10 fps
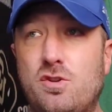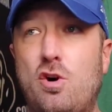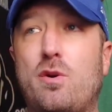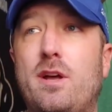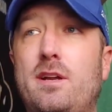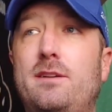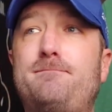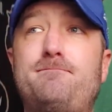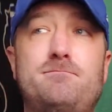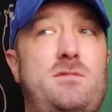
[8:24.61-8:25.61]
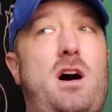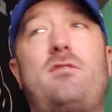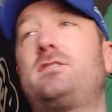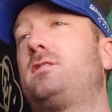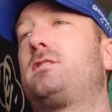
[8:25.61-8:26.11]
Go get it.
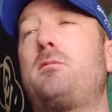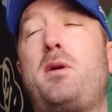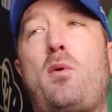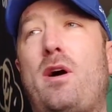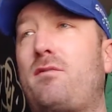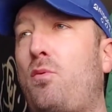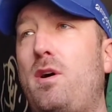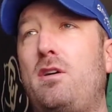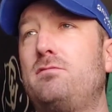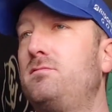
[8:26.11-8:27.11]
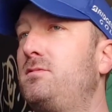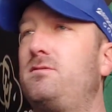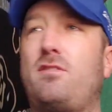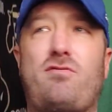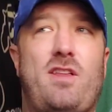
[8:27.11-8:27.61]
Obviously, it's going to be around for a while.
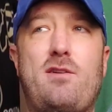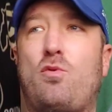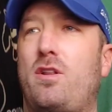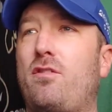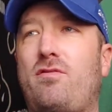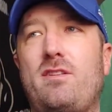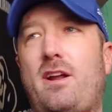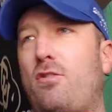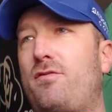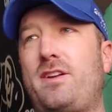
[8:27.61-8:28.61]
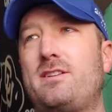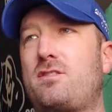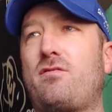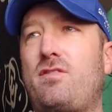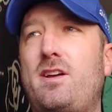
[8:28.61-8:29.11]
They're flat, one of their, I don't know if it is
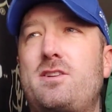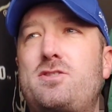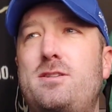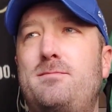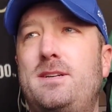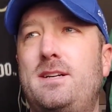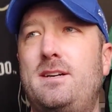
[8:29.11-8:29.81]
their flagship.